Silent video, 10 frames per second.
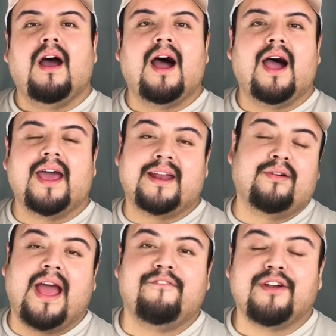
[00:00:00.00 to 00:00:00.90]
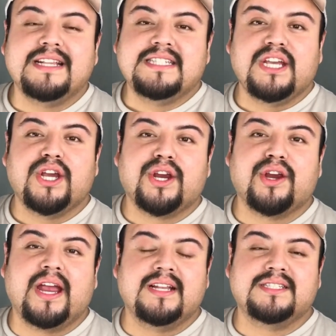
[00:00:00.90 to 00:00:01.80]
I don't have friends
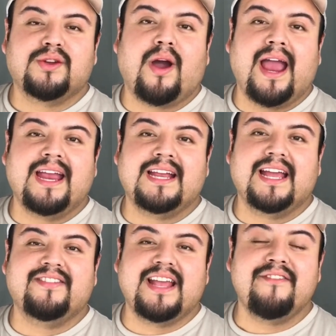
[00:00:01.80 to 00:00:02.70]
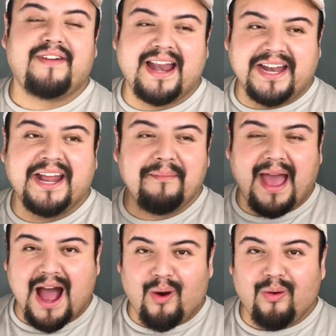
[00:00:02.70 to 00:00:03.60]
here. And so I invited him
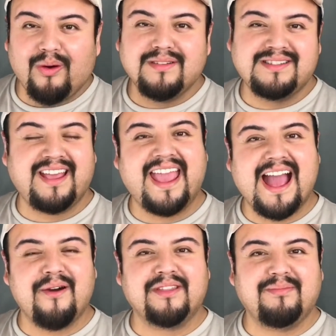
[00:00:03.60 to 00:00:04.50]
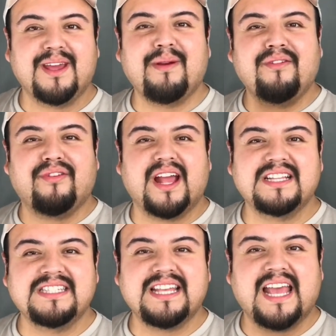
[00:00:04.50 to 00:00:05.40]
out to hang out with me and my
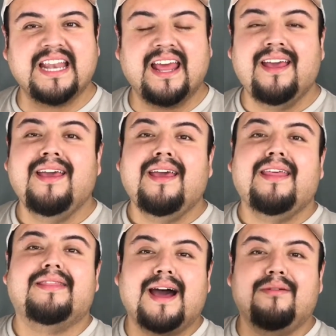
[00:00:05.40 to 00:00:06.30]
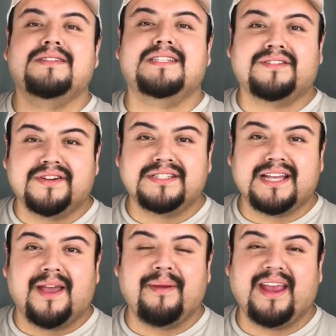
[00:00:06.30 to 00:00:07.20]
friends. And that was his
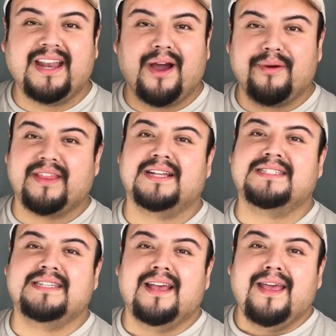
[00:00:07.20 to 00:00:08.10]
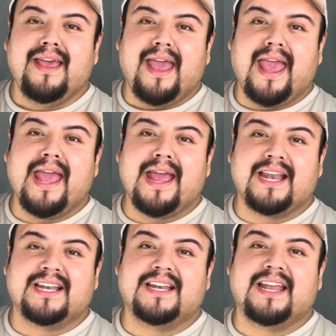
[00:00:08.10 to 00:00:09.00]
first time hanging out with us
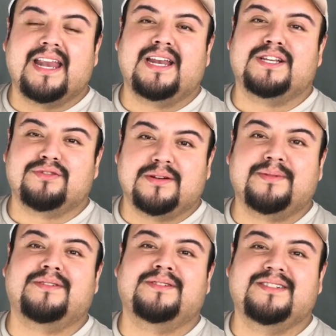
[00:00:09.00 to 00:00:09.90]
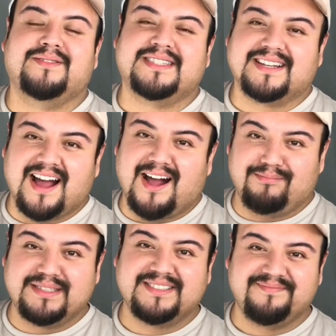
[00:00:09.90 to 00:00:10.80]
and getting in trouble with the
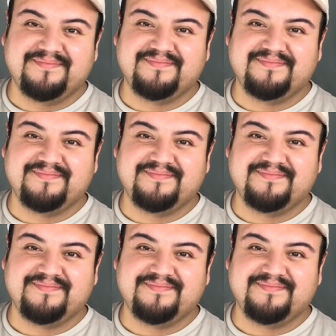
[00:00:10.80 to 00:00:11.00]
cops.